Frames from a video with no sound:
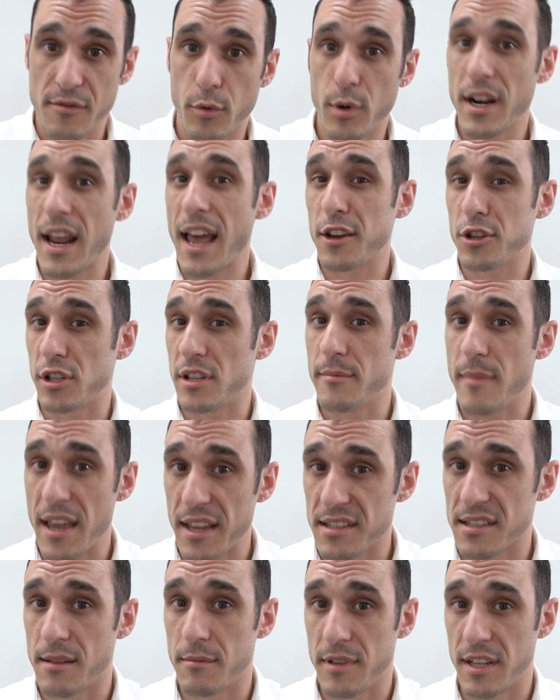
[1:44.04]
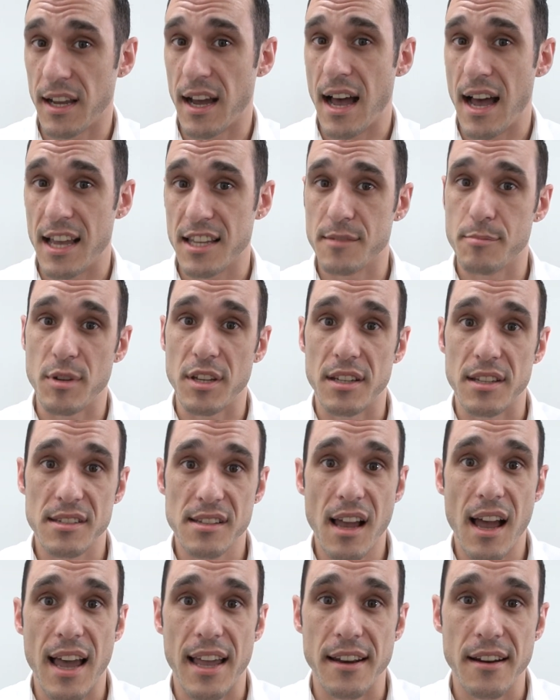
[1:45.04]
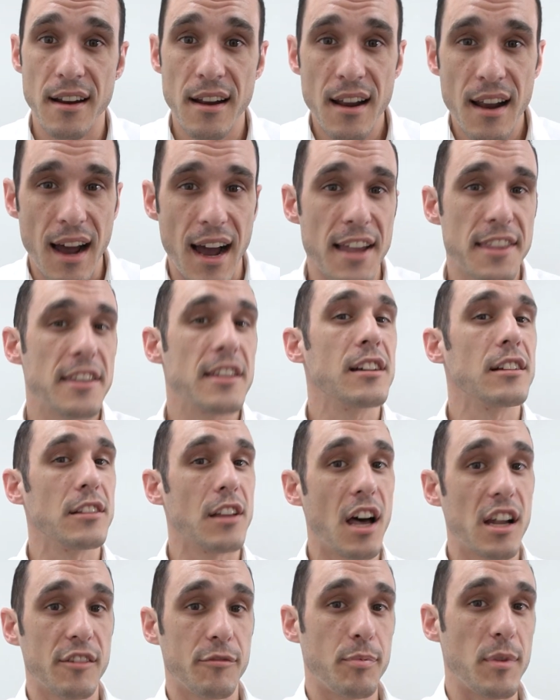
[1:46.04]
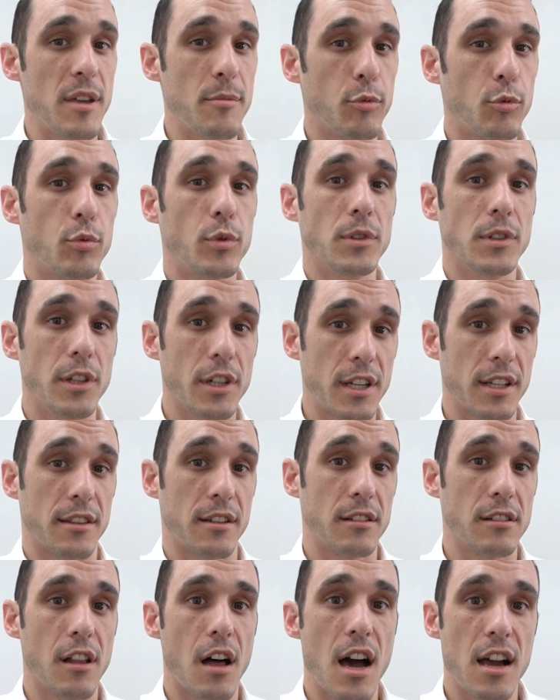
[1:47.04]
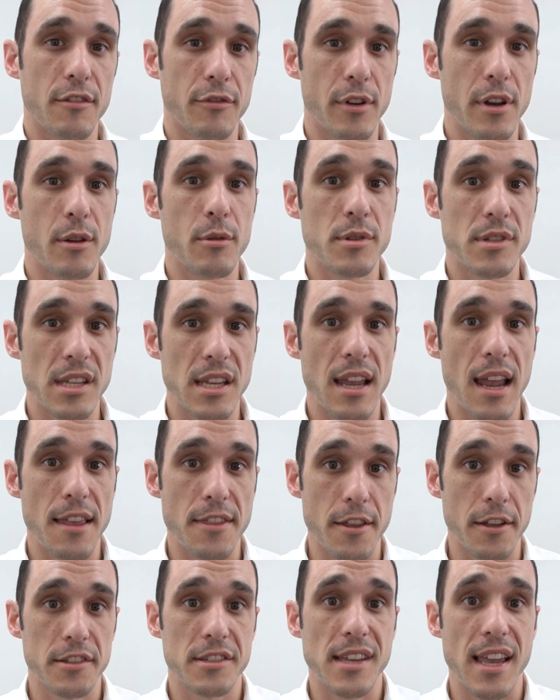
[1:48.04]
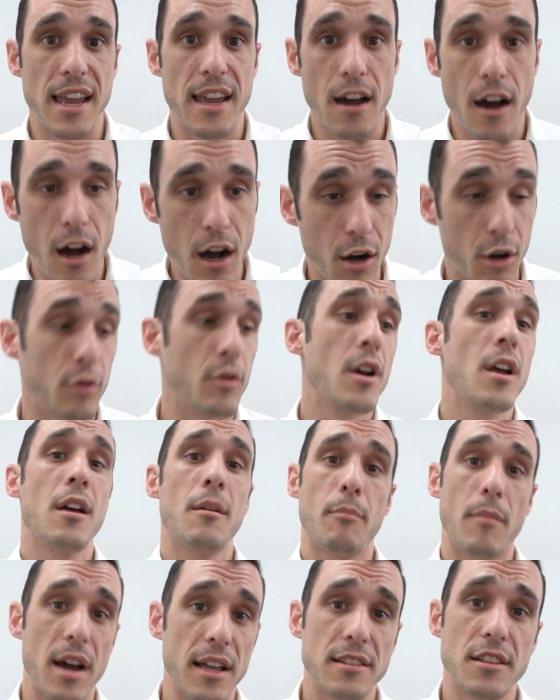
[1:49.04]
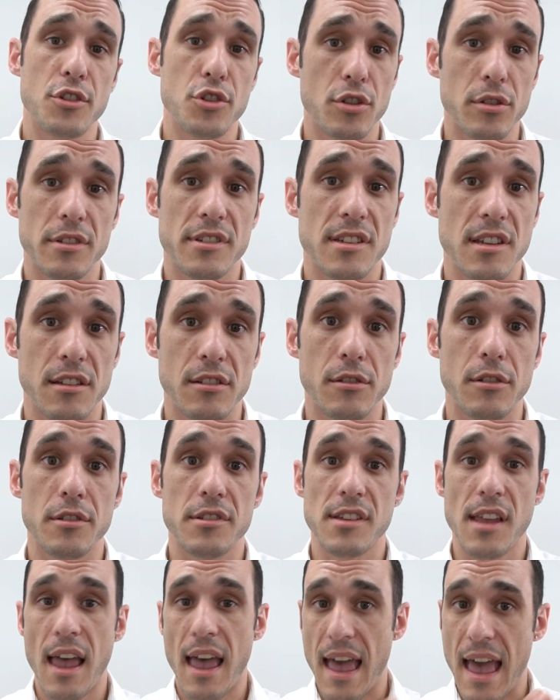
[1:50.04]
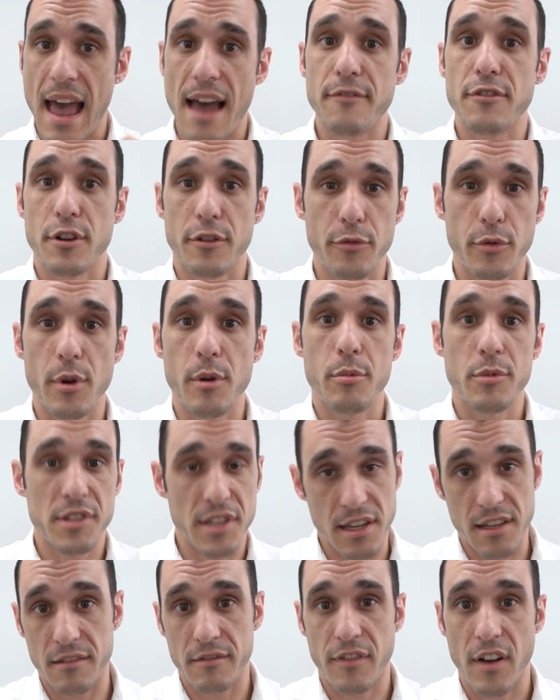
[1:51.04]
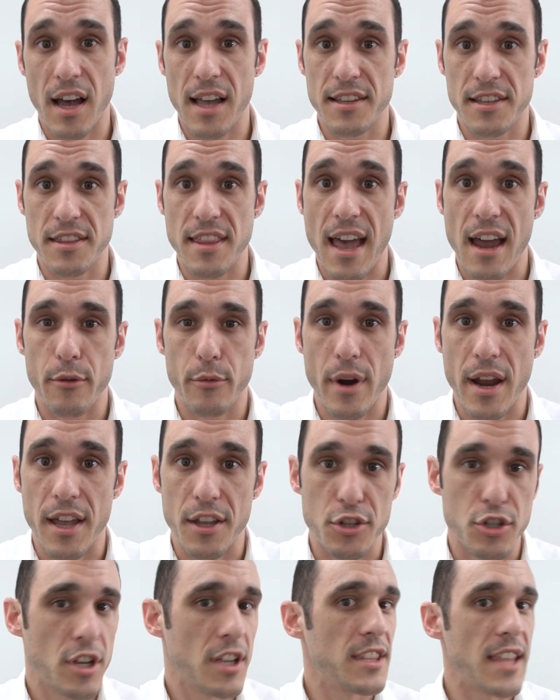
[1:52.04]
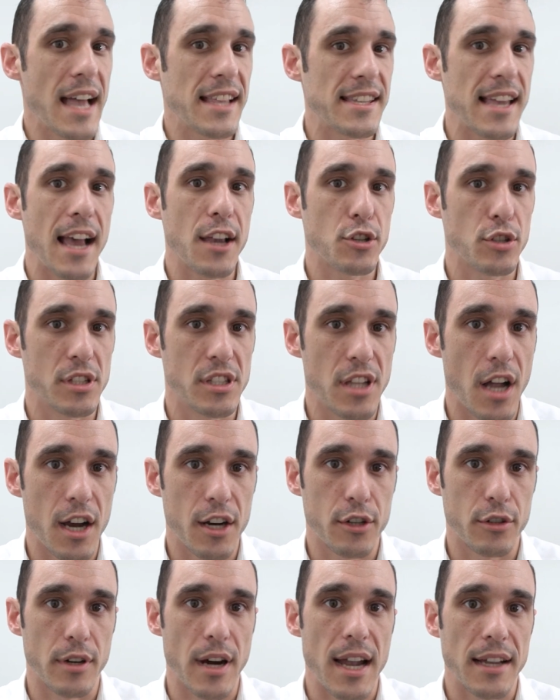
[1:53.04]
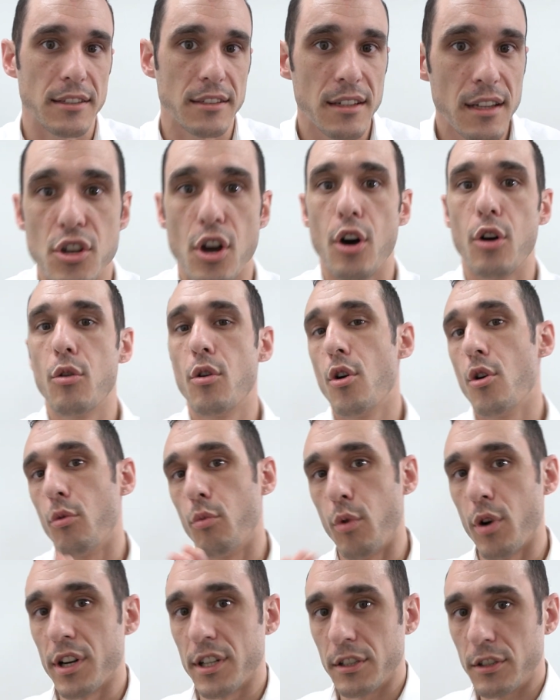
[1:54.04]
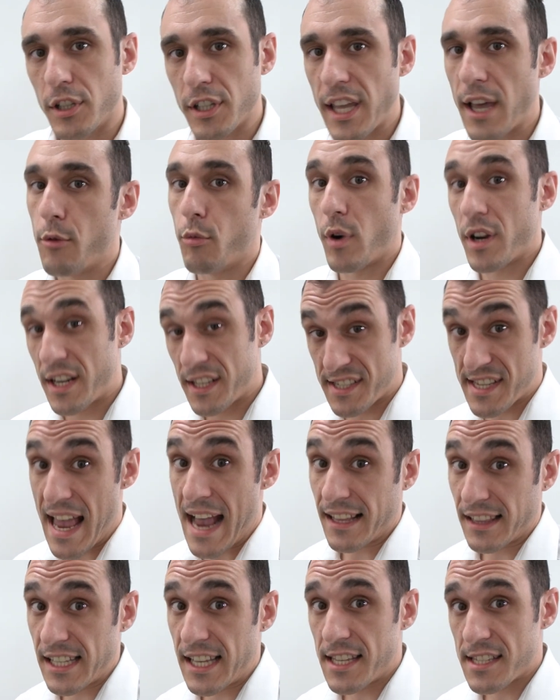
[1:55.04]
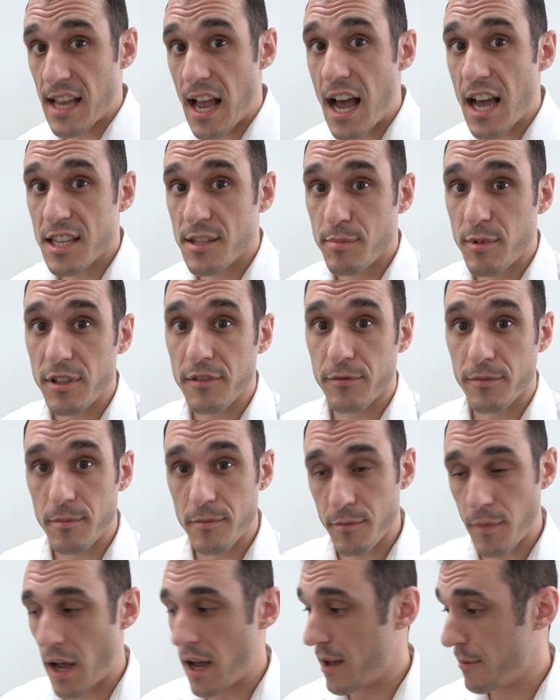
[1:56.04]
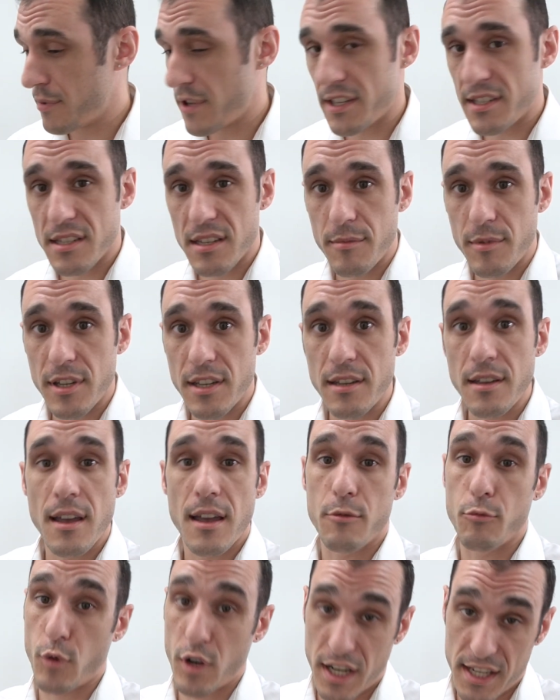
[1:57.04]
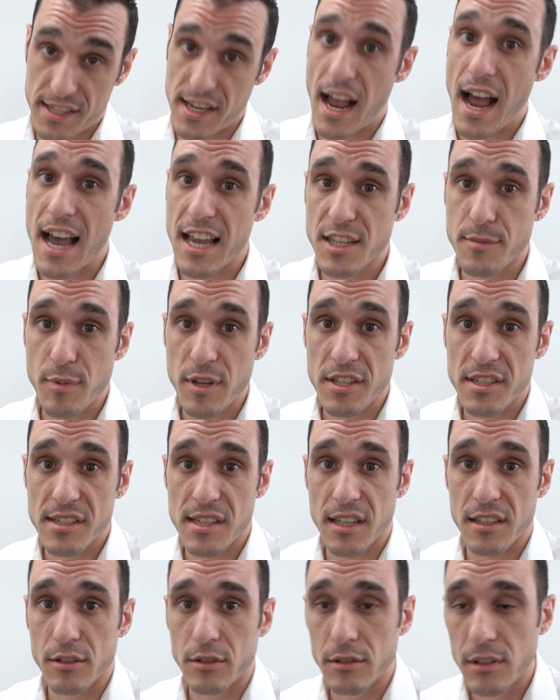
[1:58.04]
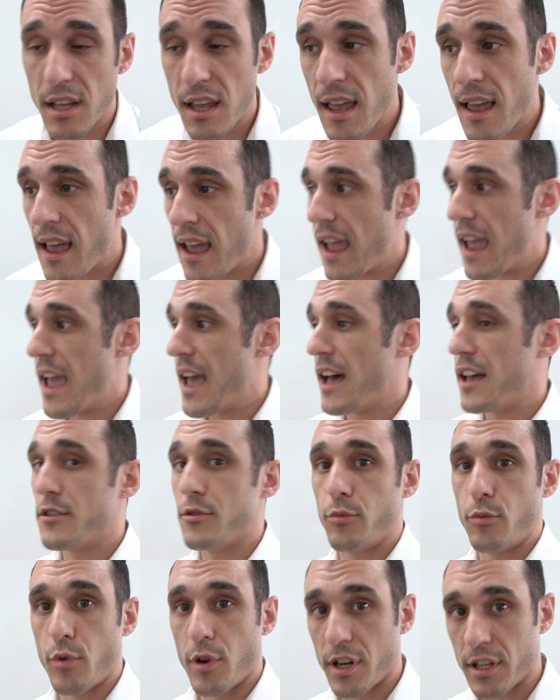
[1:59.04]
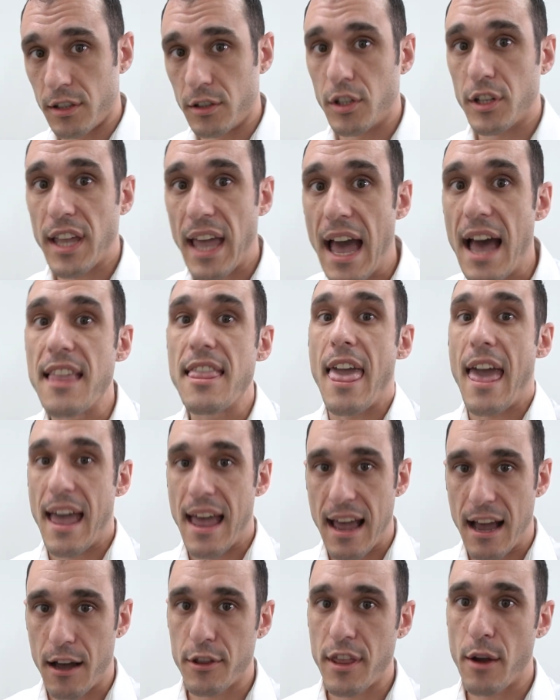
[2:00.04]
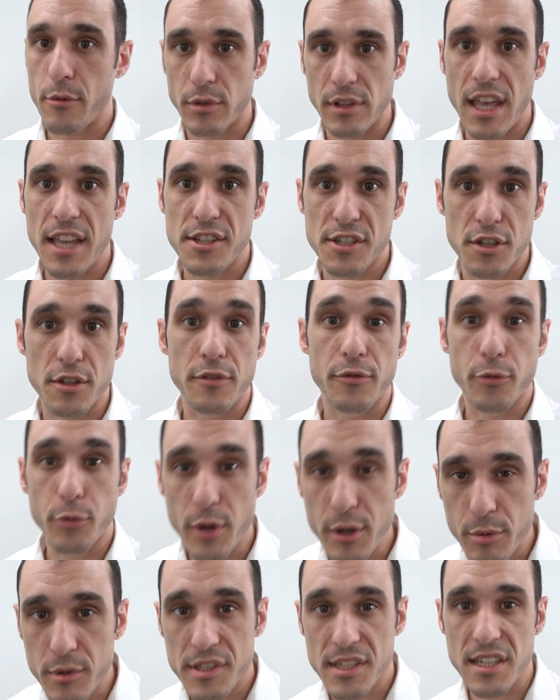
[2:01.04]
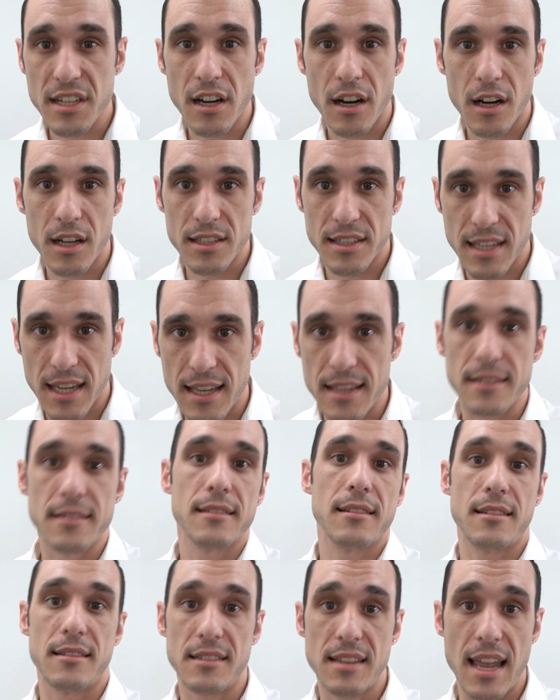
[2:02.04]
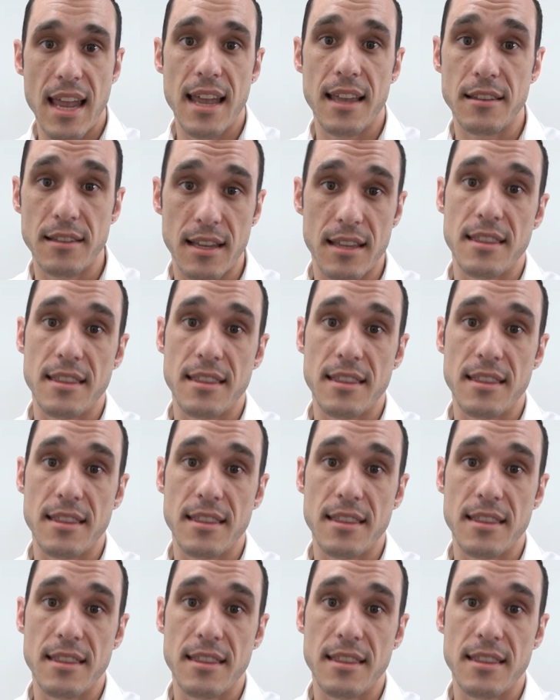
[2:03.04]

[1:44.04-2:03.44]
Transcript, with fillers: of what actually makes something a high-speed design. I think a lot of people will look at the clock frequency and they'll say, oh, my digital signals have their frequency confined in that range. And that's actually not correct. So we're going to look at what exactly is a high-speed uh, PCB and what is a high-speed signal. And we're going to look at how that relates to the frequency content contained